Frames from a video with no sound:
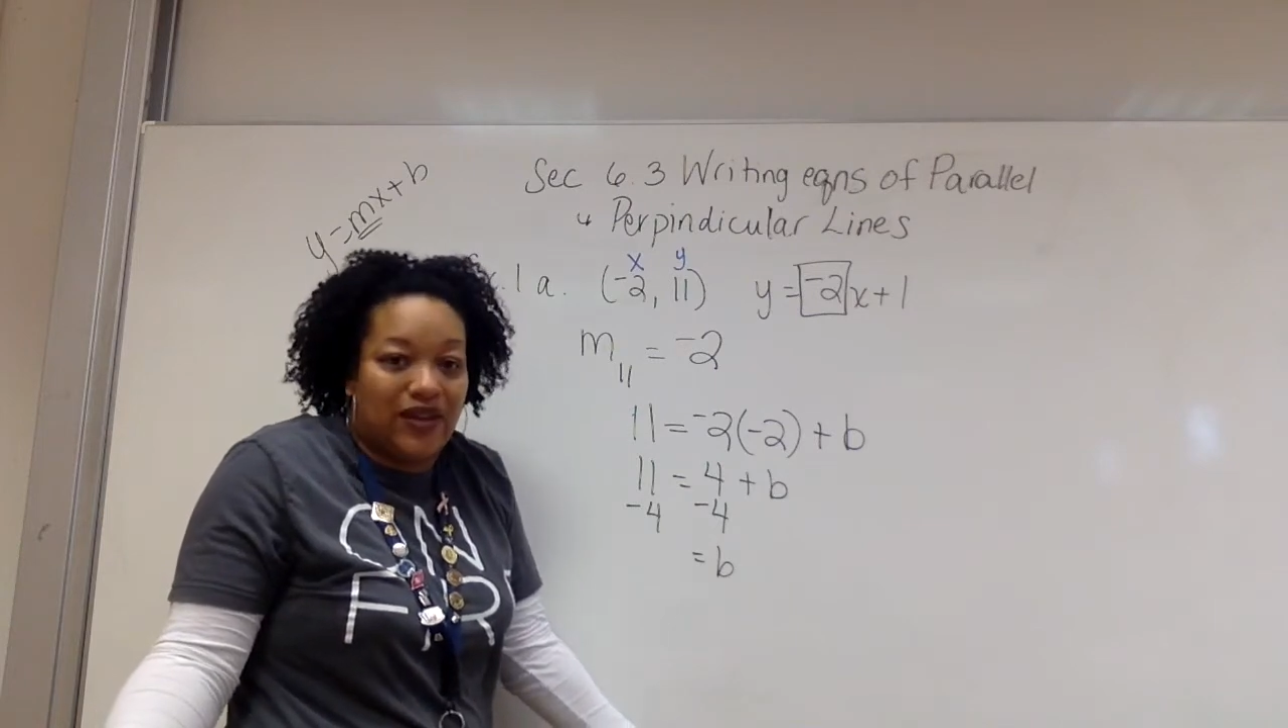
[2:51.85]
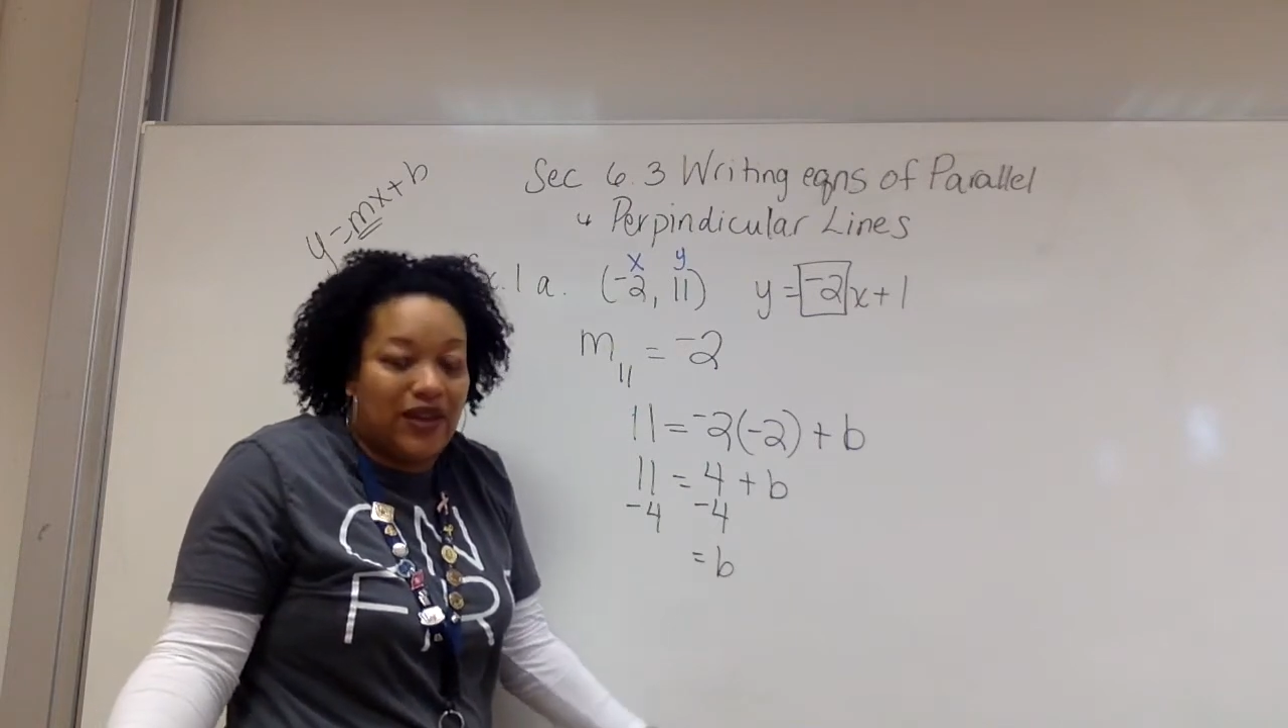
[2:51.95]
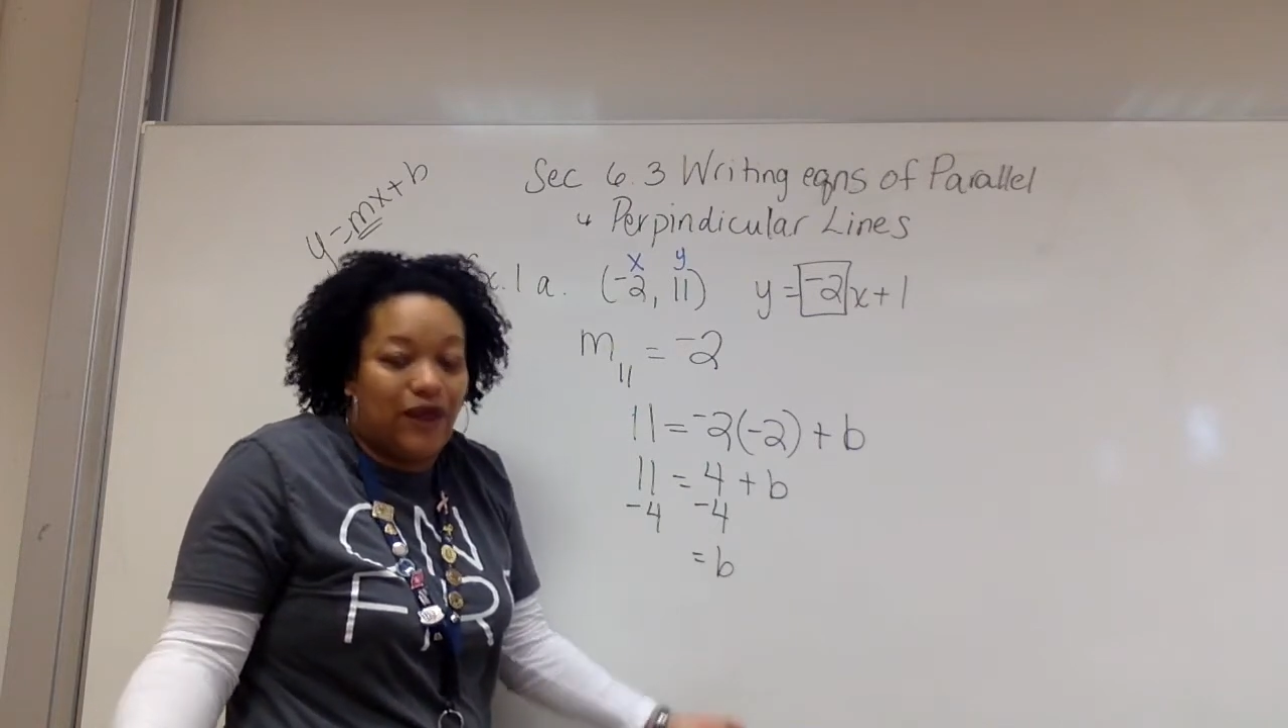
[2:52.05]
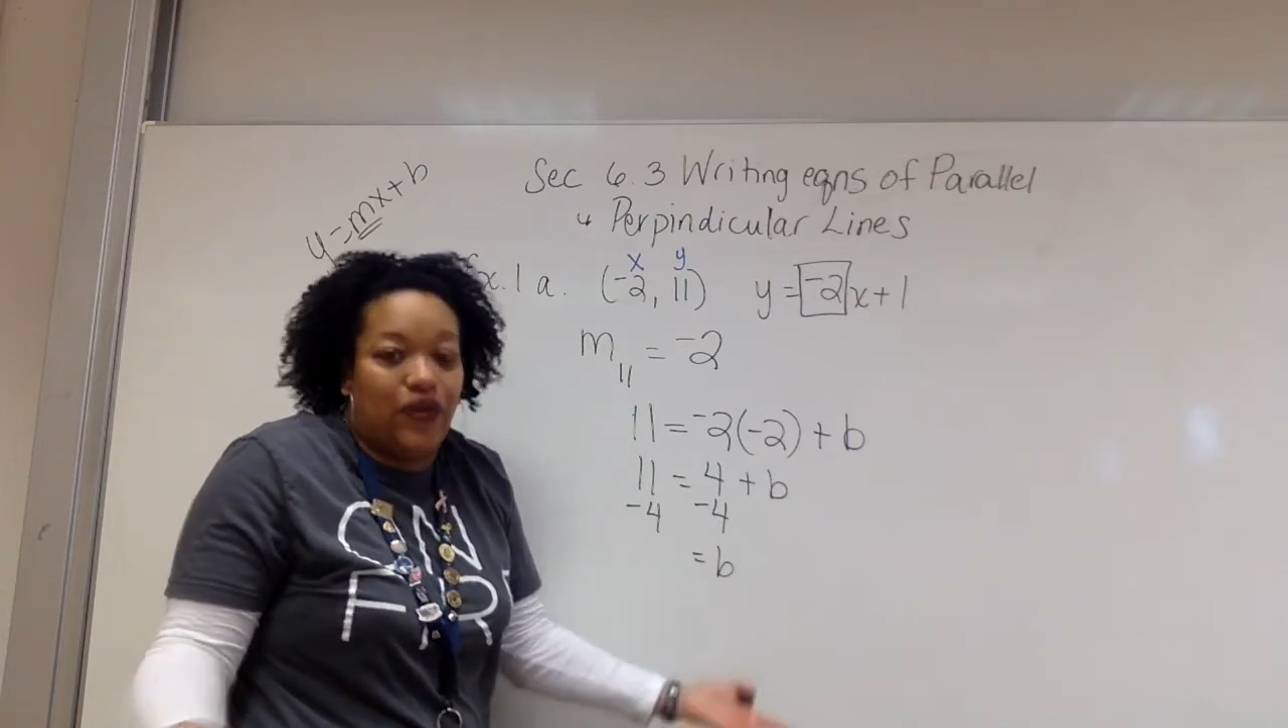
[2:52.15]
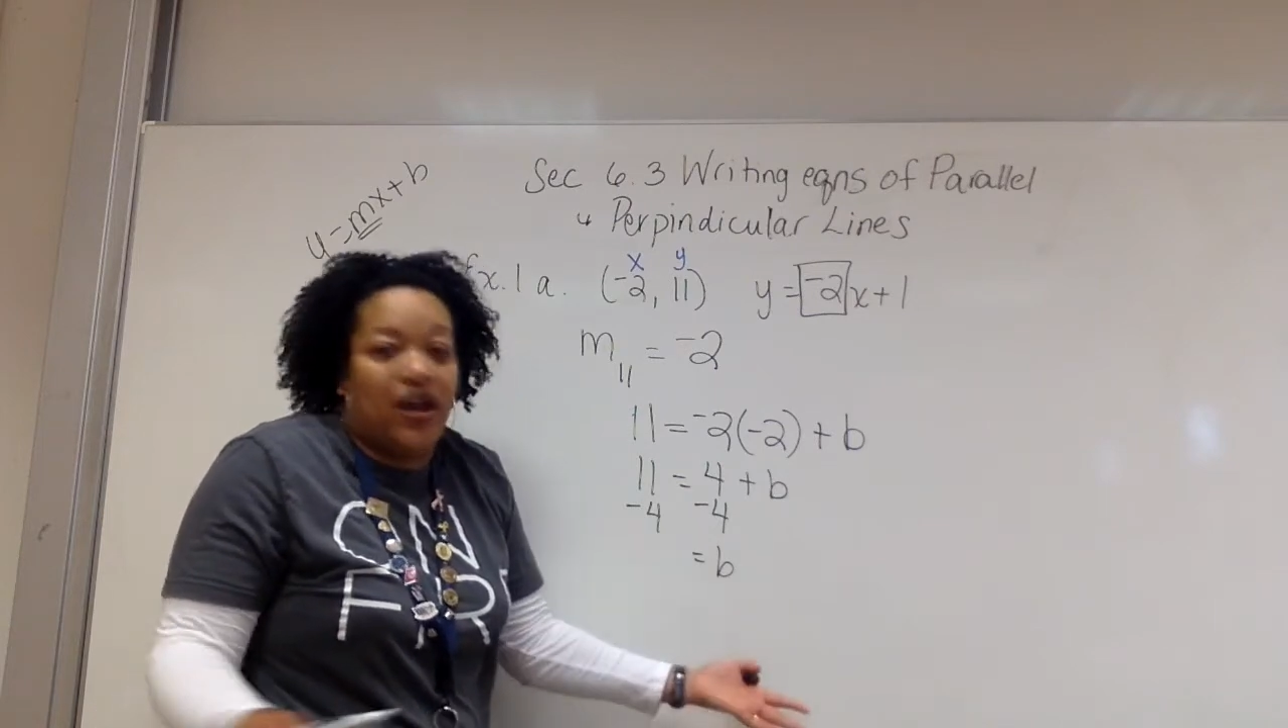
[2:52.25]

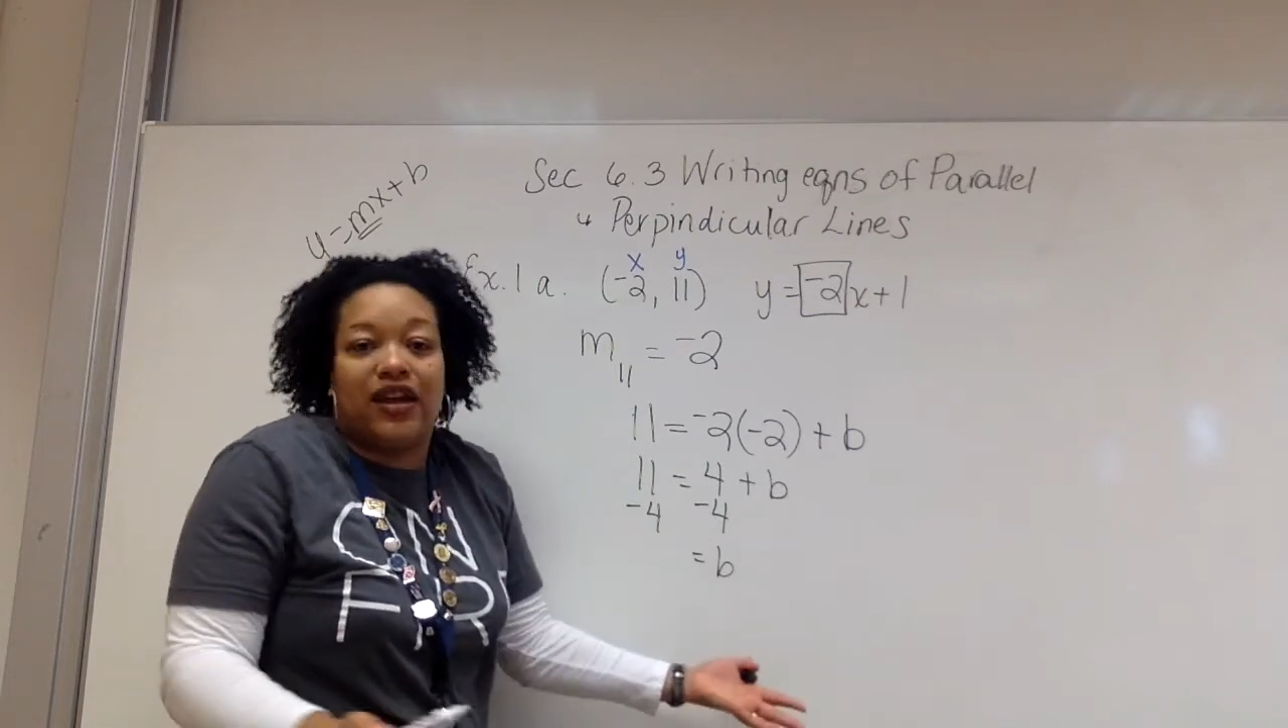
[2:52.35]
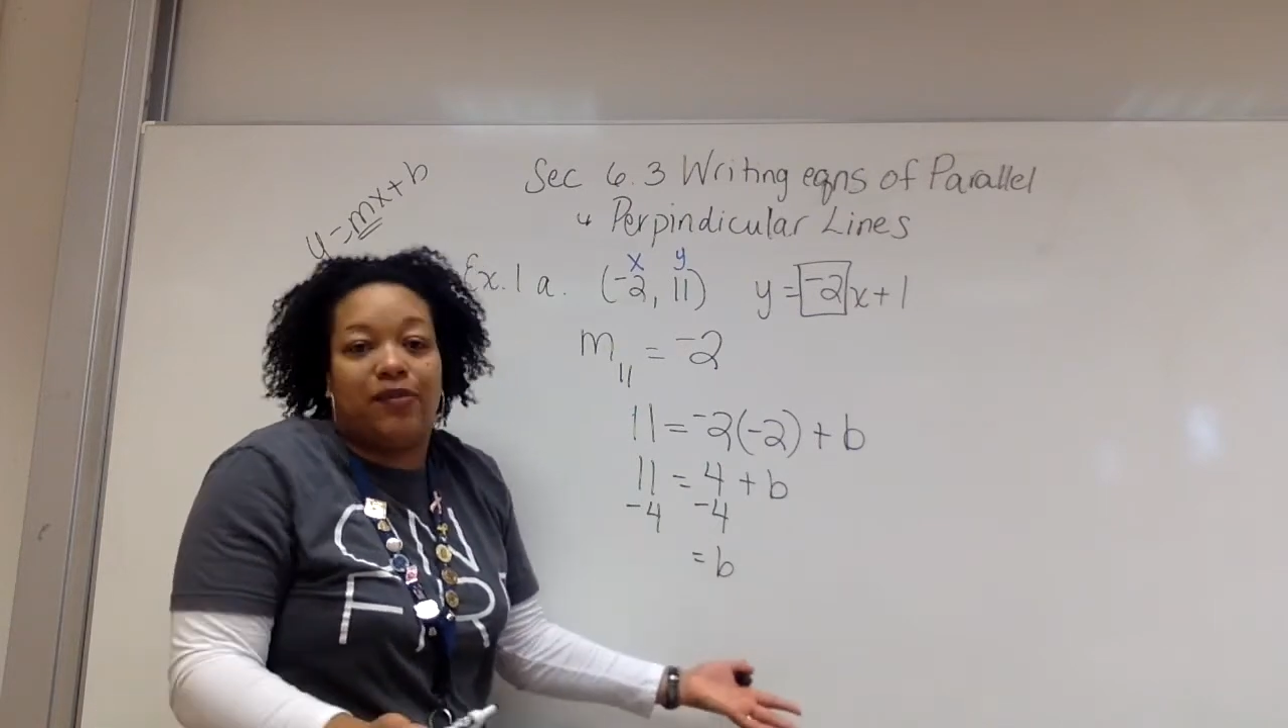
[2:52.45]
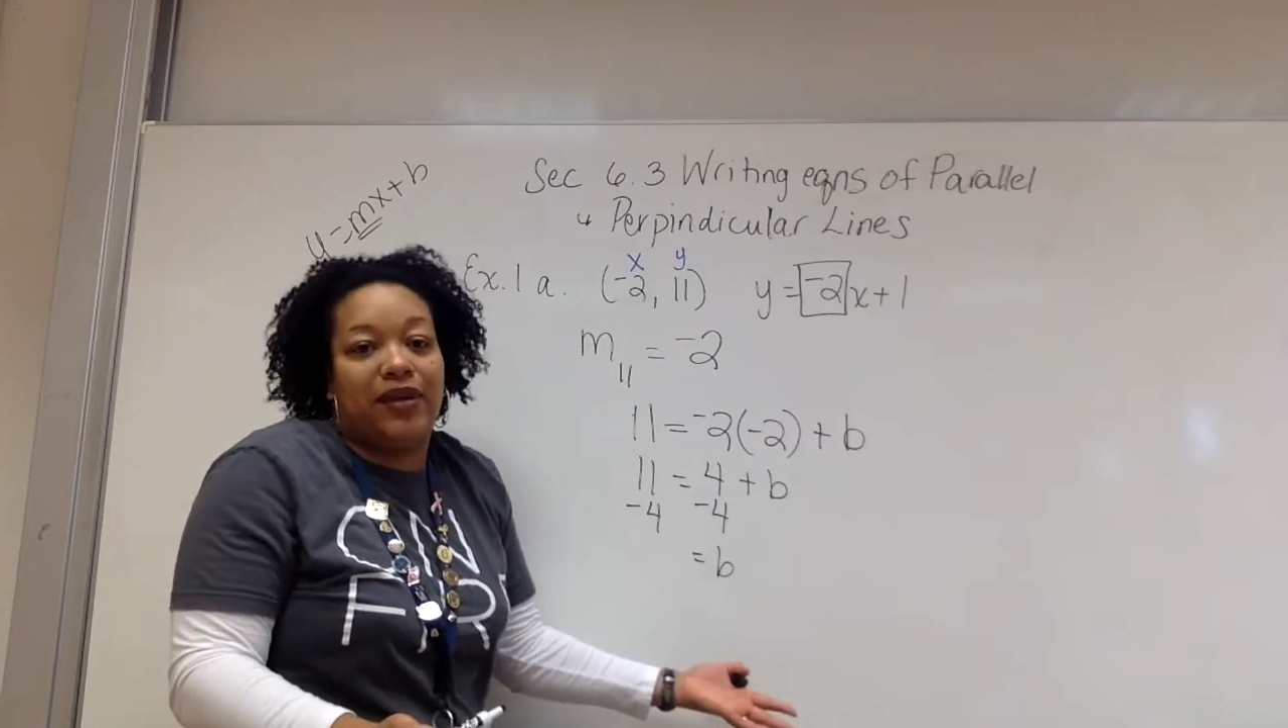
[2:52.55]
if you're not going to